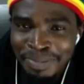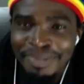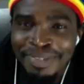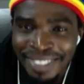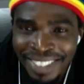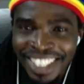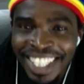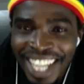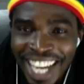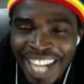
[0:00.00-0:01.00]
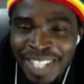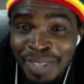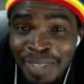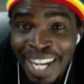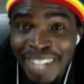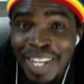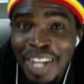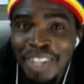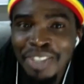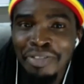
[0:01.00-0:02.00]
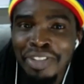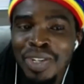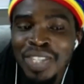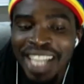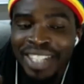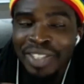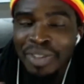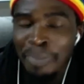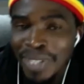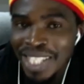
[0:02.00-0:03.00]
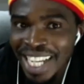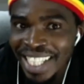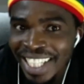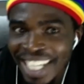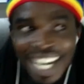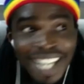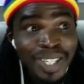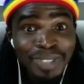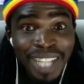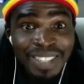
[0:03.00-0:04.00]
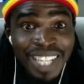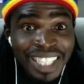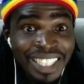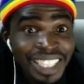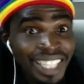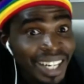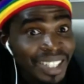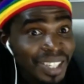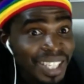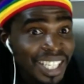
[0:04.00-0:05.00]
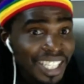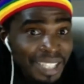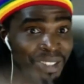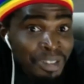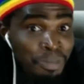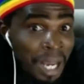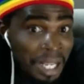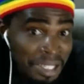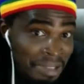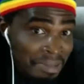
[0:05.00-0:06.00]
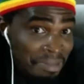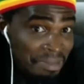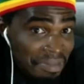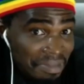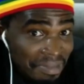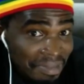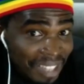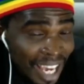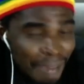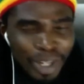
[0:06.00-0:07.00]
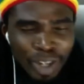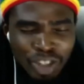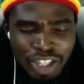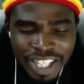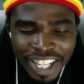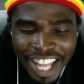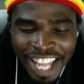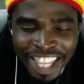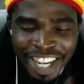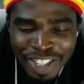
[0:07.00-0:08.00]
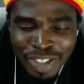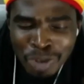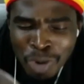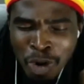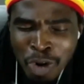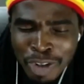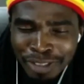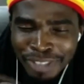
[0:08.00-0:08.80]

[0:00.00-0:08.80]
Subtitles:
And sometimes your videos get reposted, and sometimes the director sees it and just pass. Because there is no,